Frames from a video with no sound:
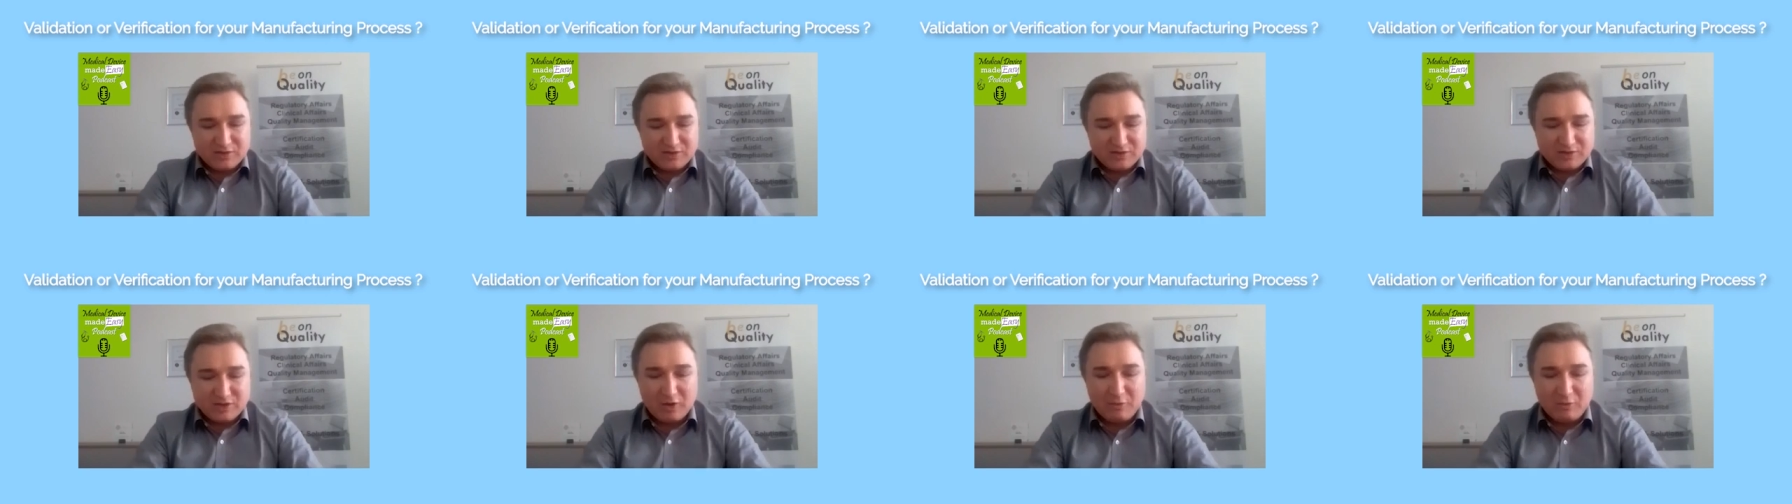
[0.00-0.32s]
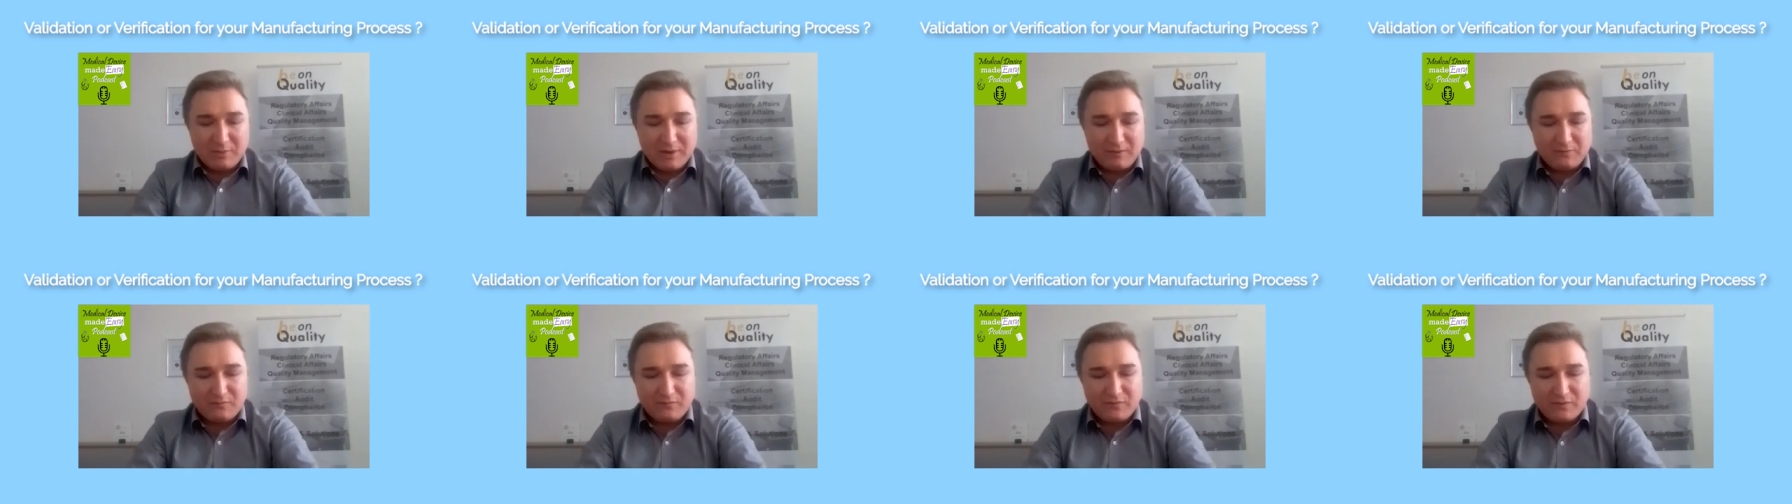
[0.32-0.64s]
go
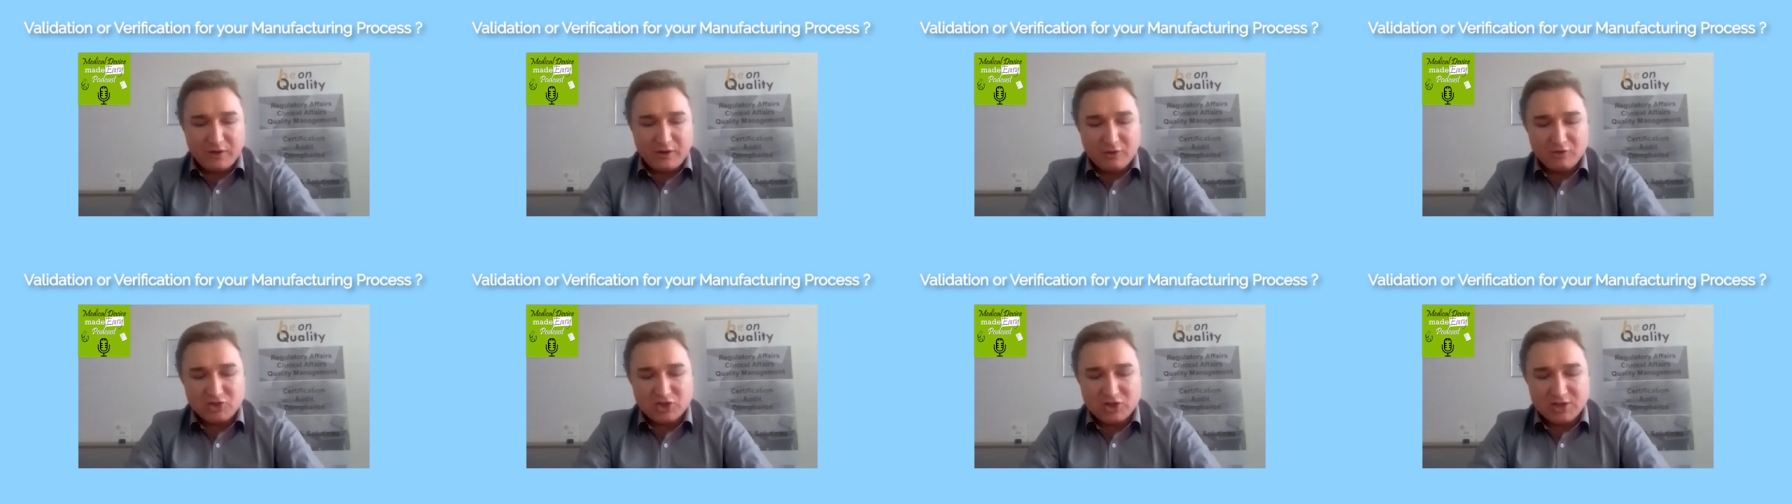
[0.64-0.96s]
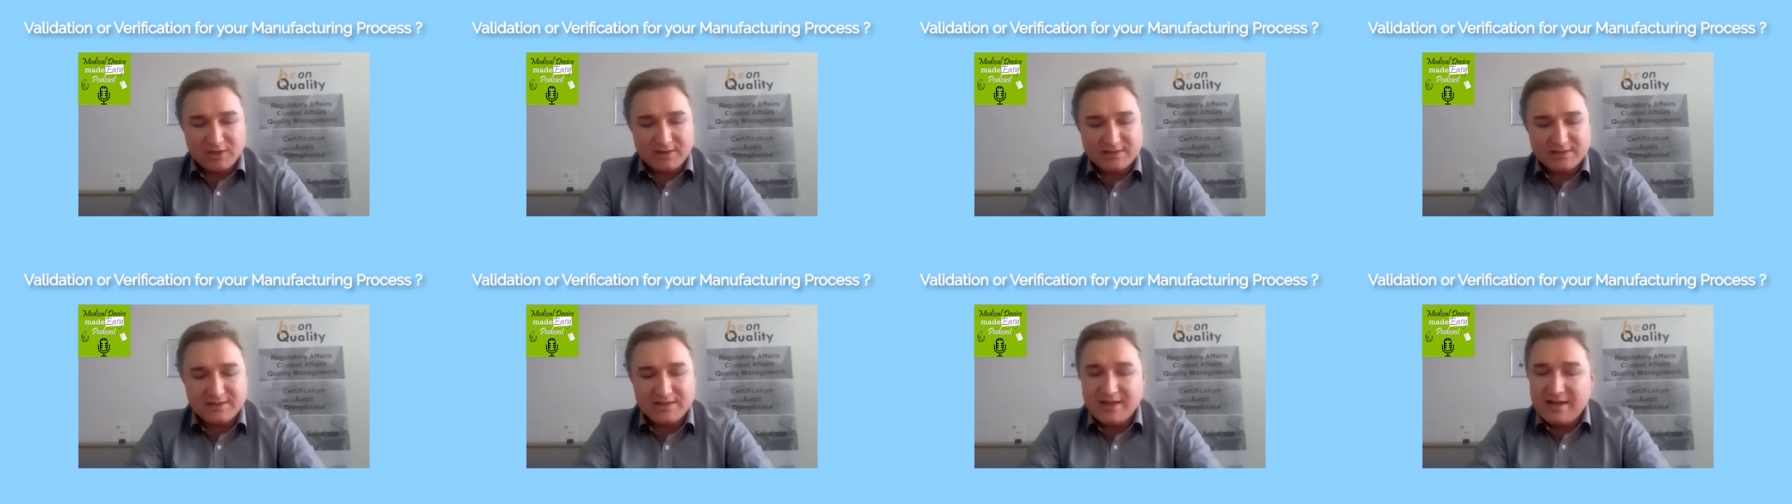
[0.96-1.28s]
my
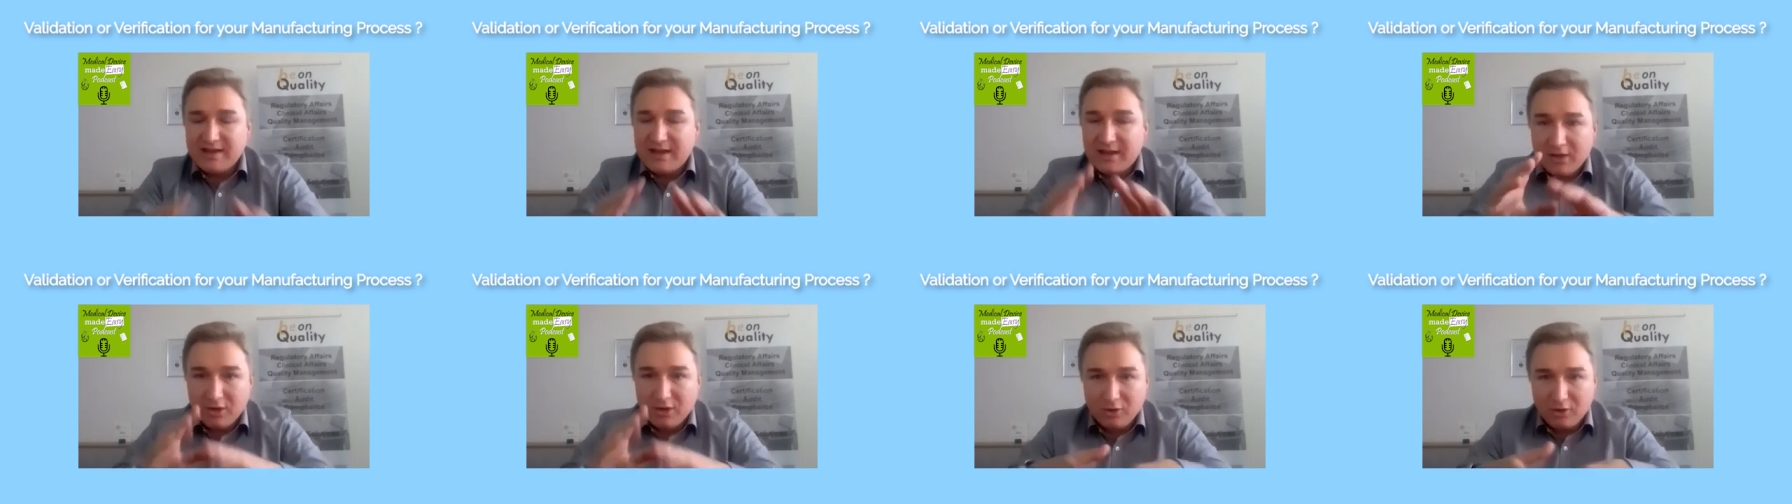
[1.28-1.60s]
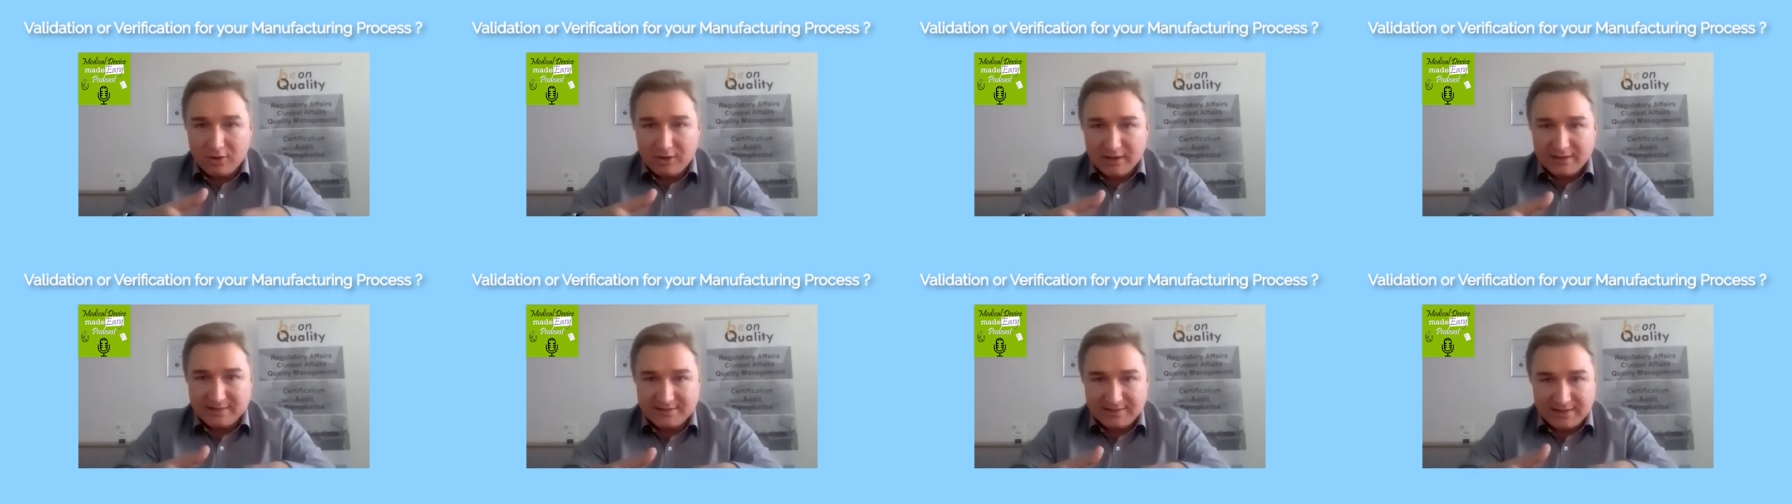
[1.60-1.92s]
flowchart,
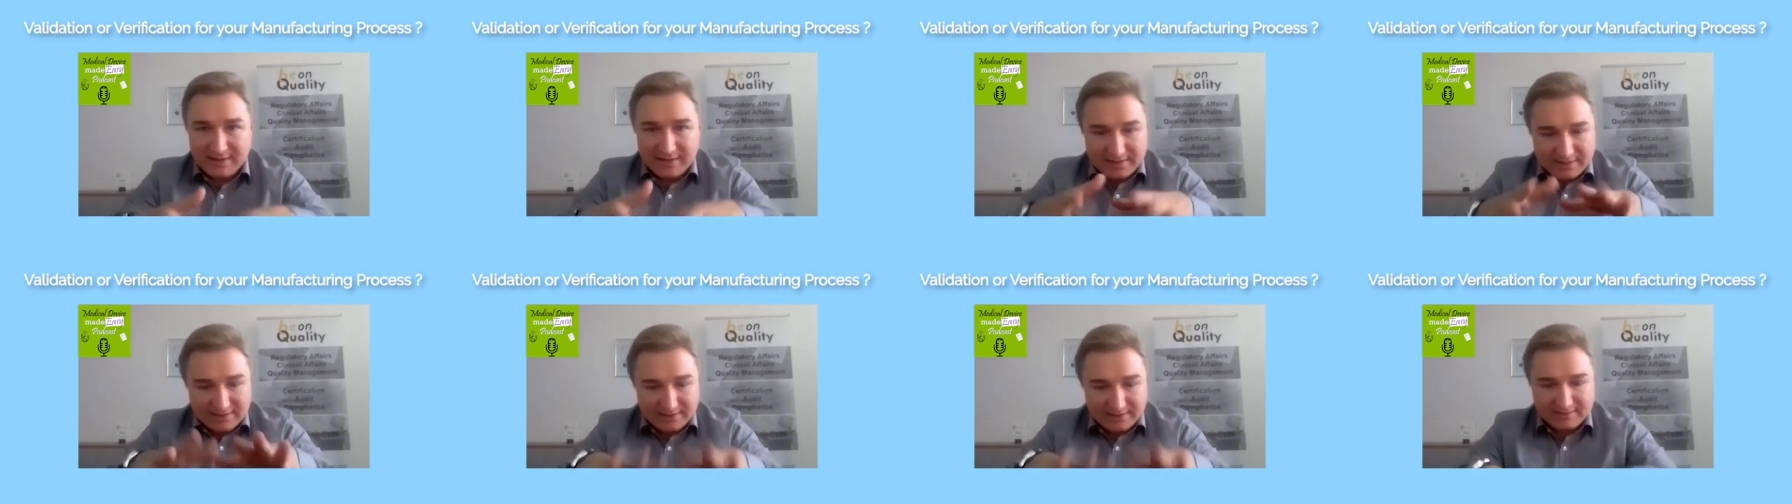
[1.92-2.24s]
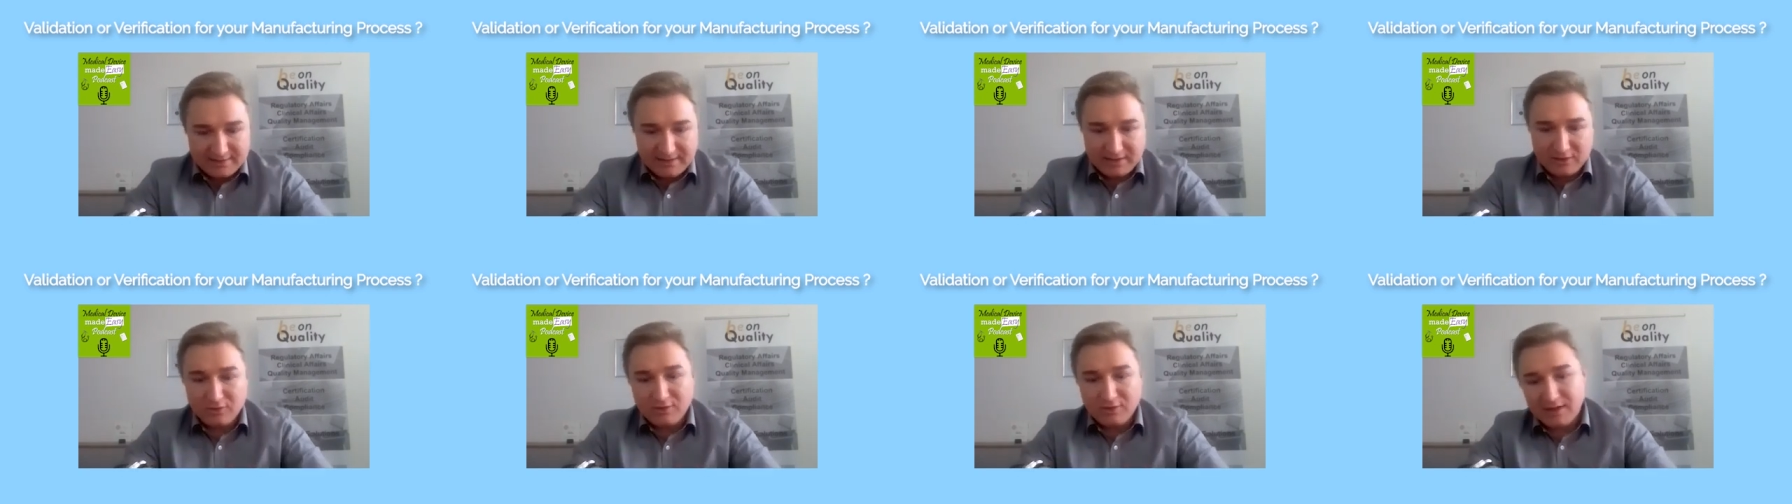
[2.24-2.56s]
look at that and
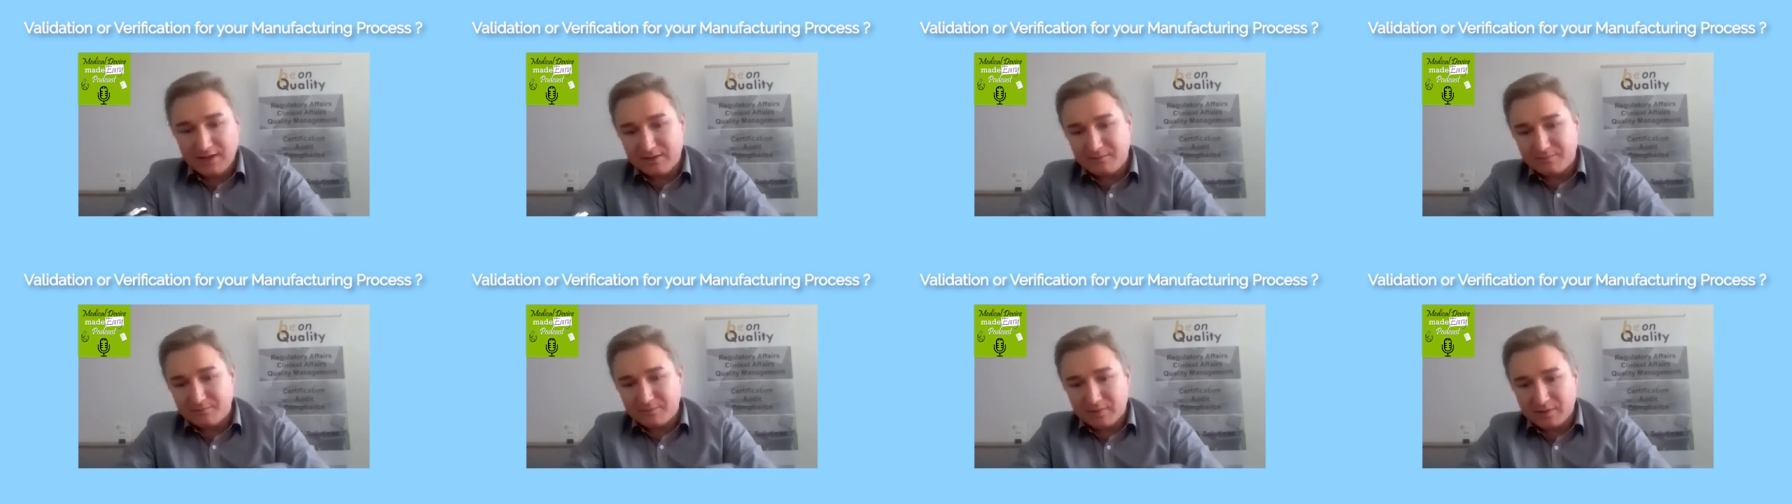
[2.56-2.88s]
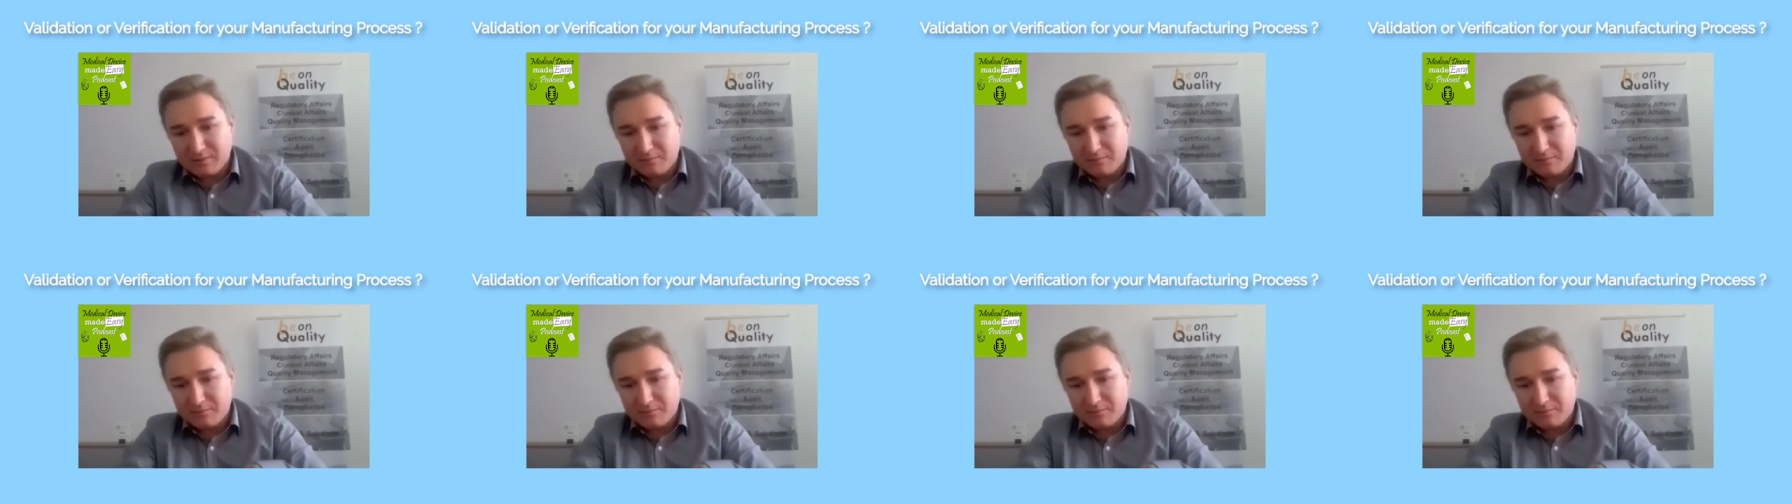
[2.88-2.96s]
say, okay,